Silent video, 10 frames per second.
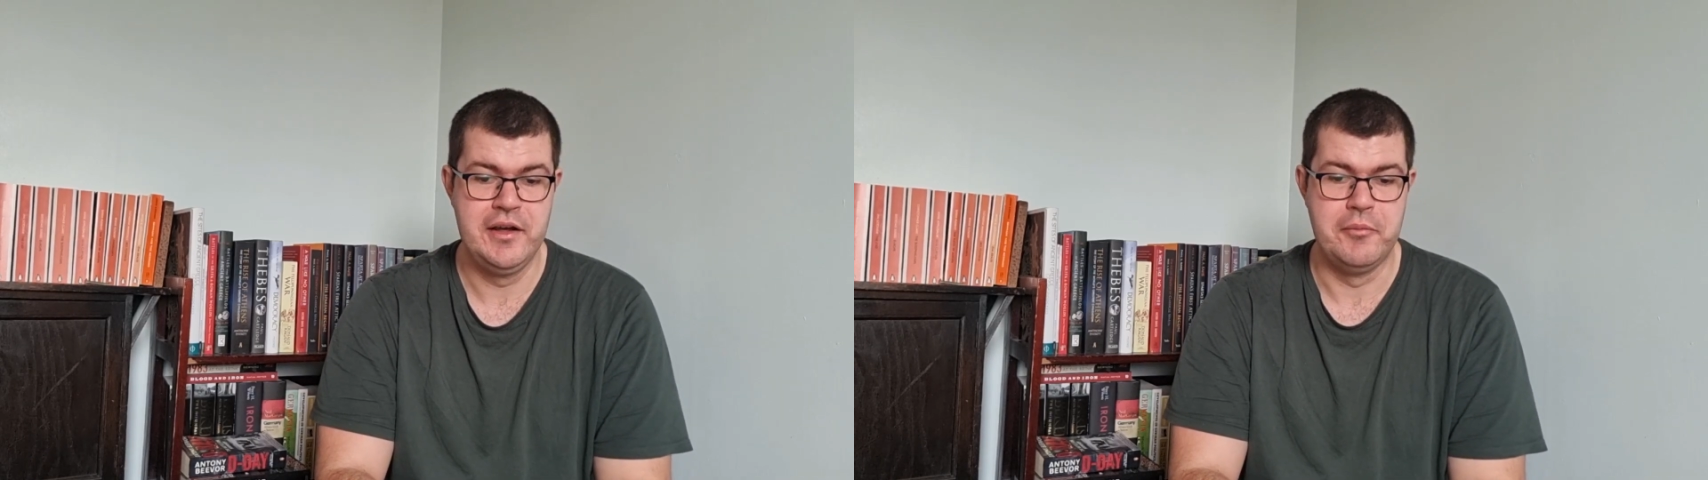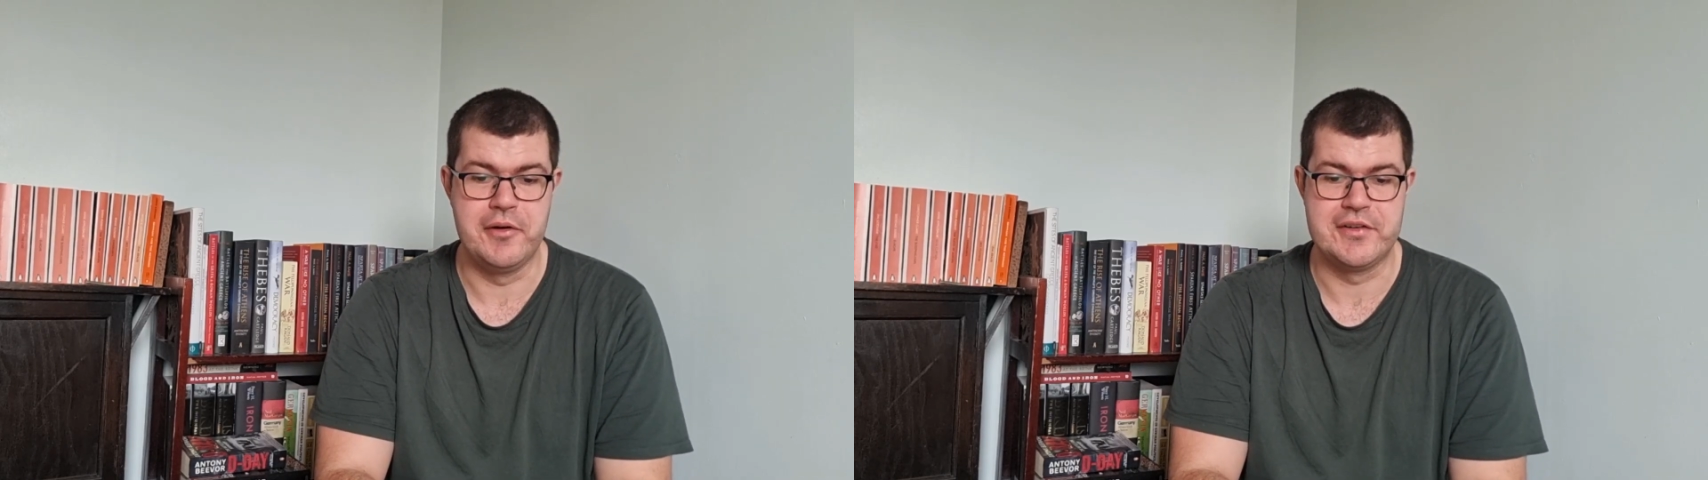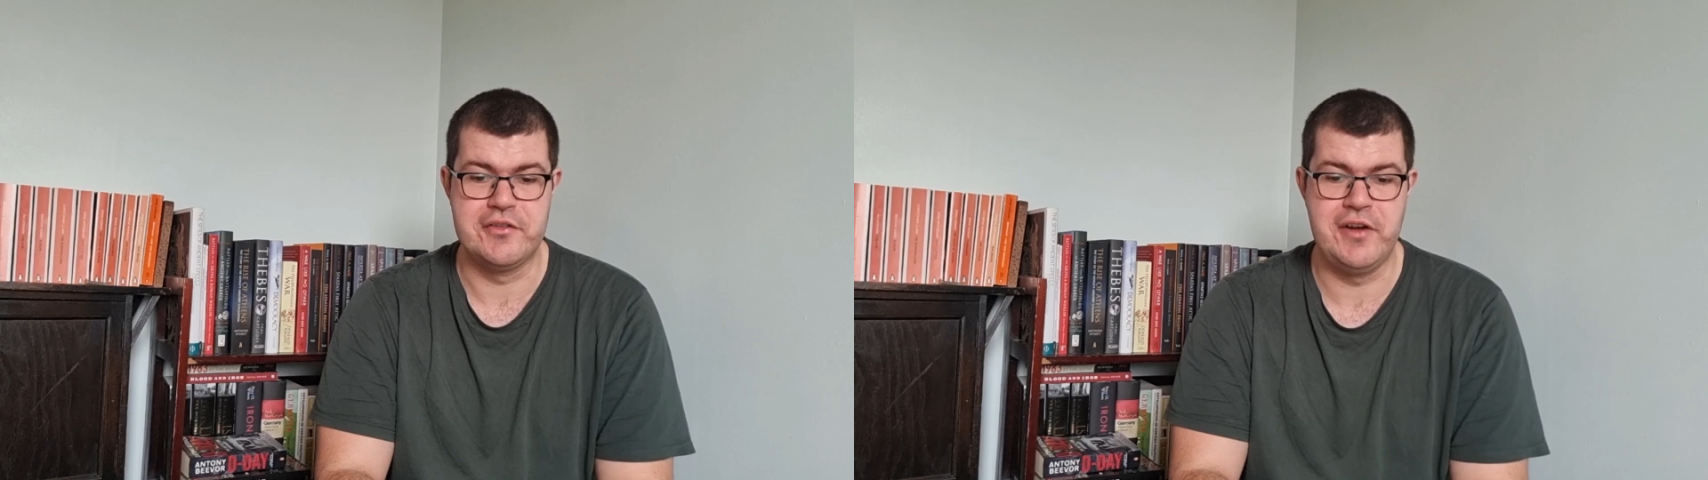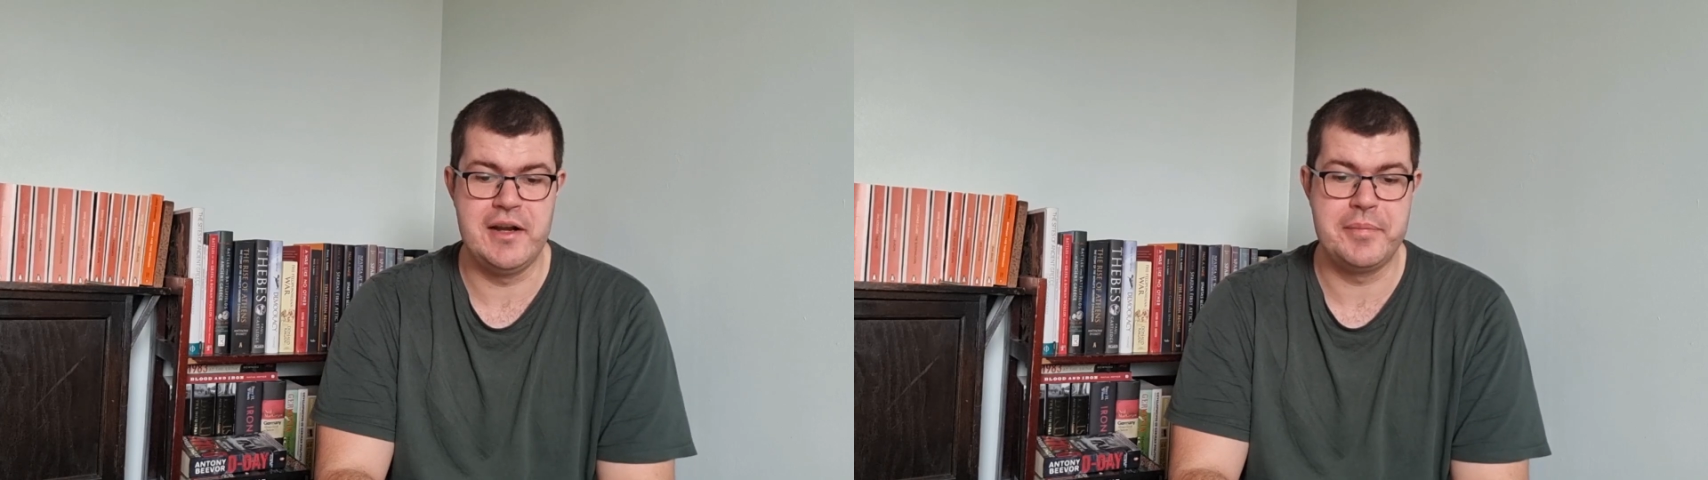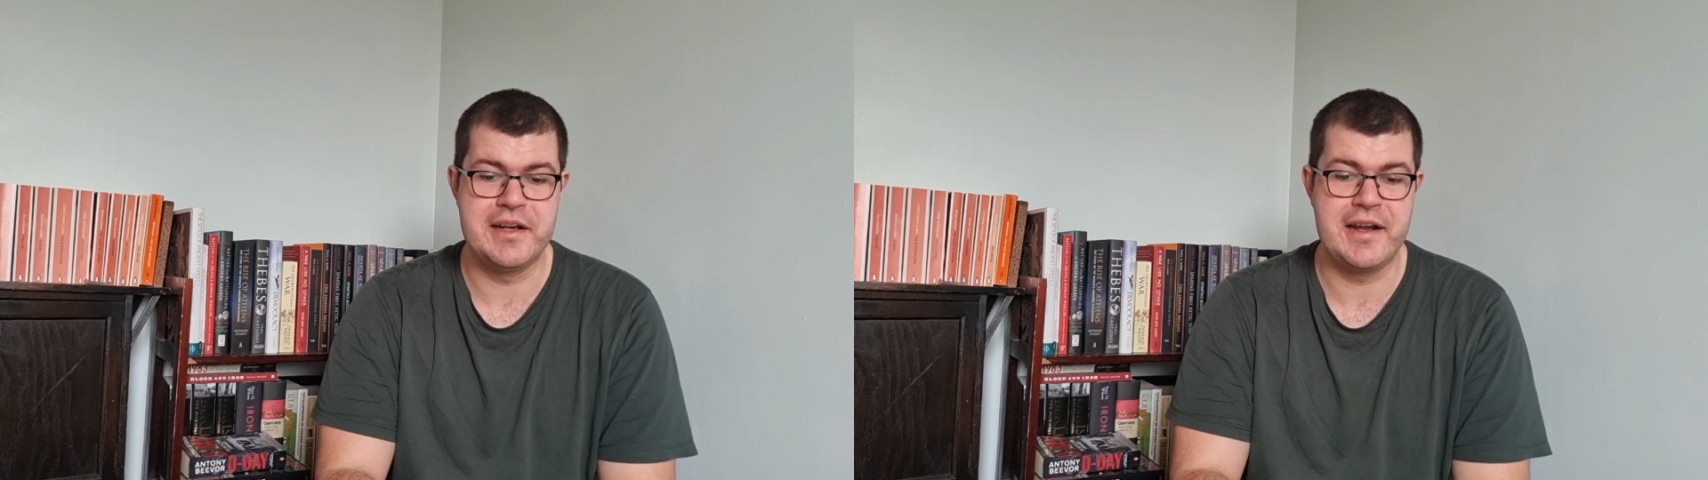whilst
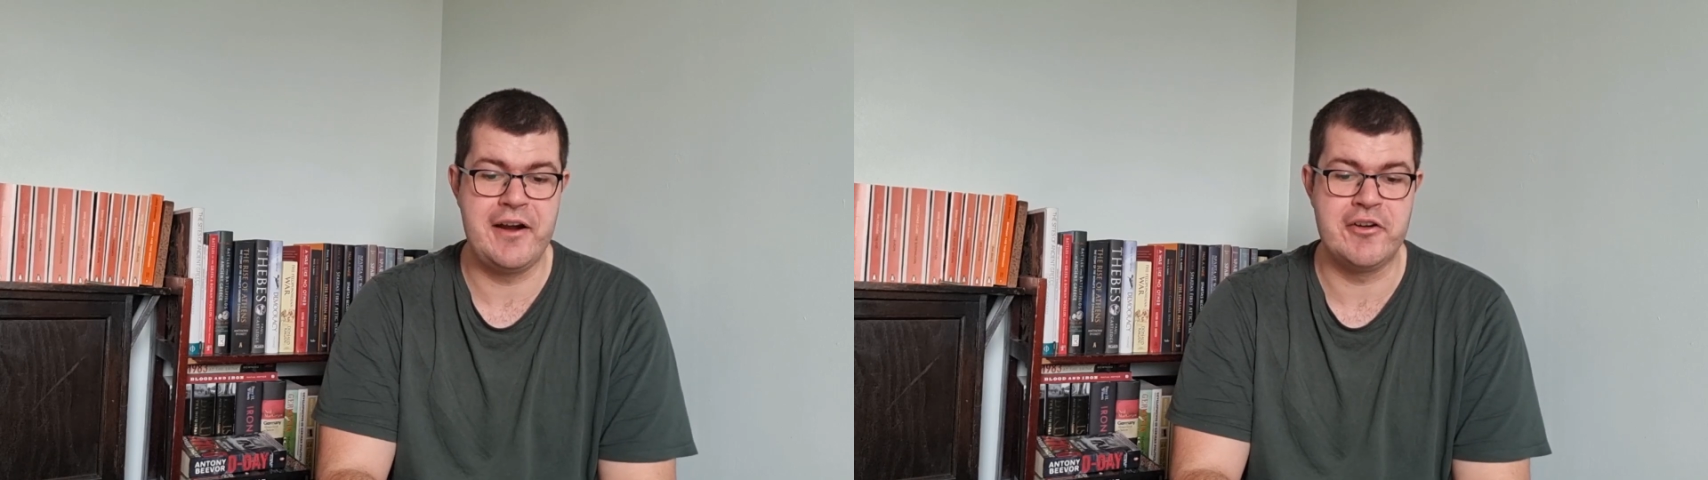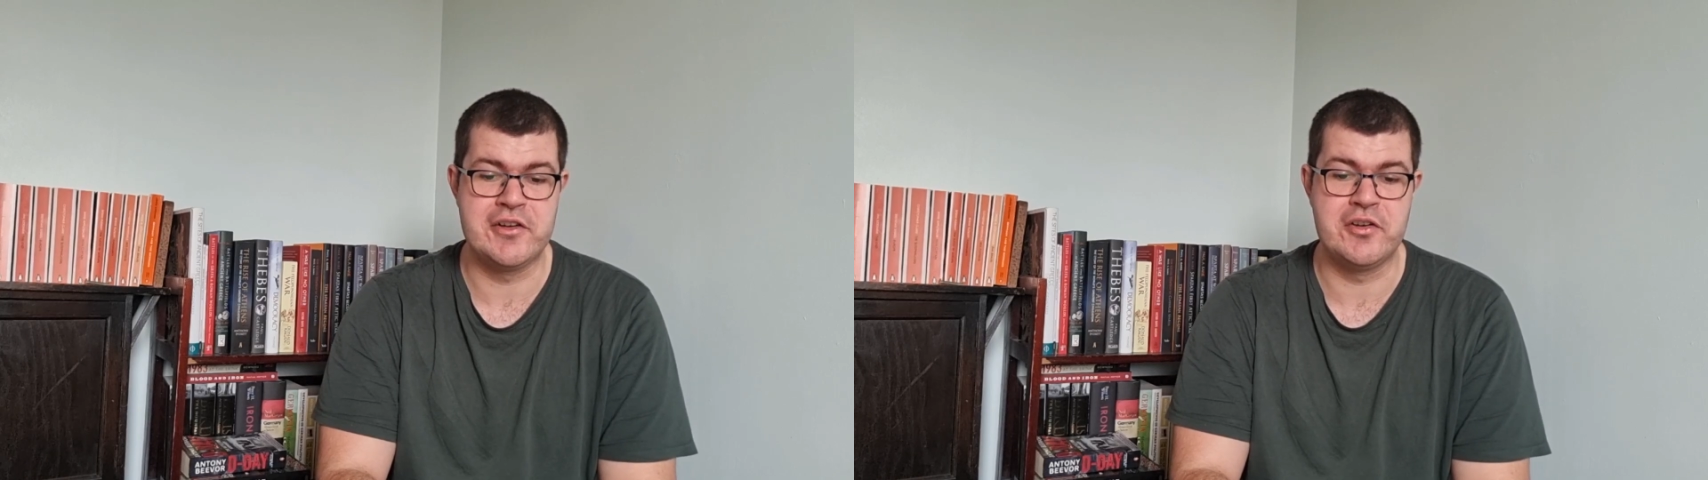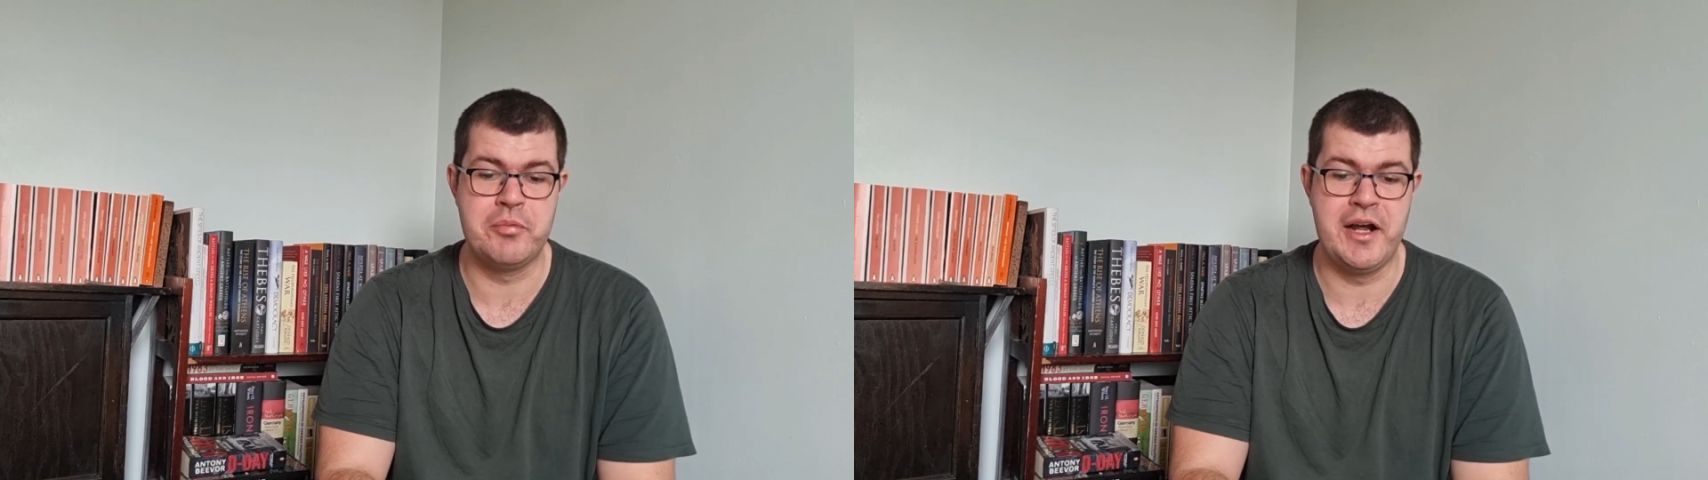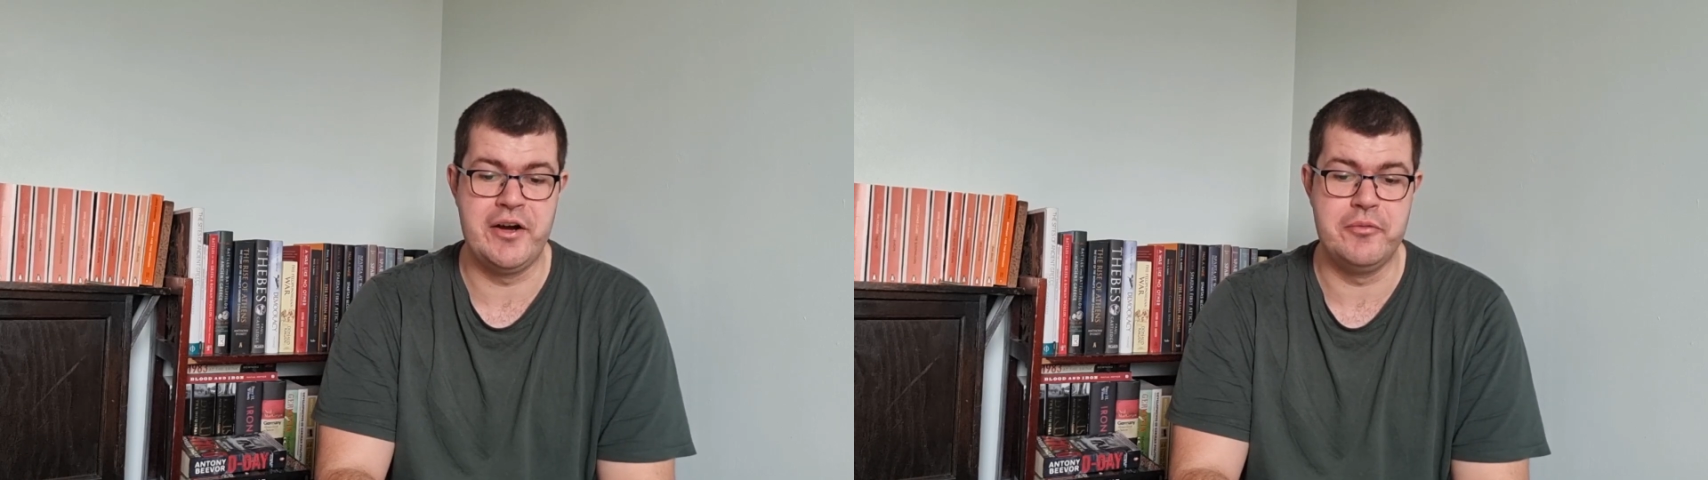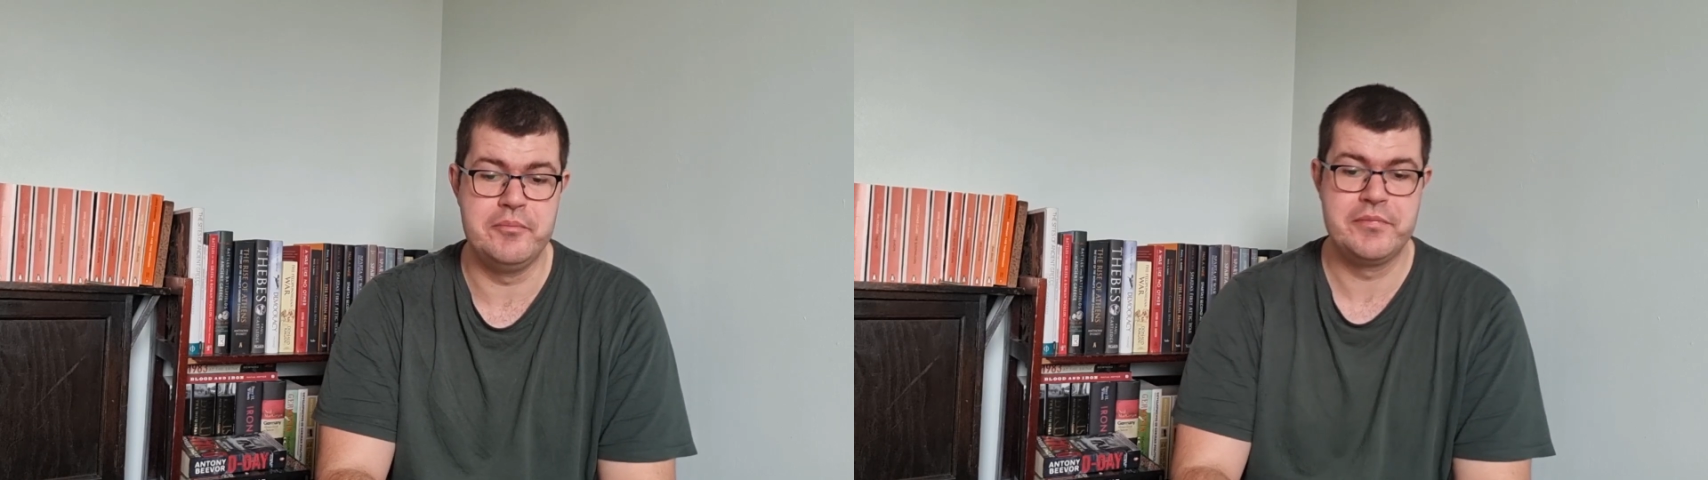developing characters well.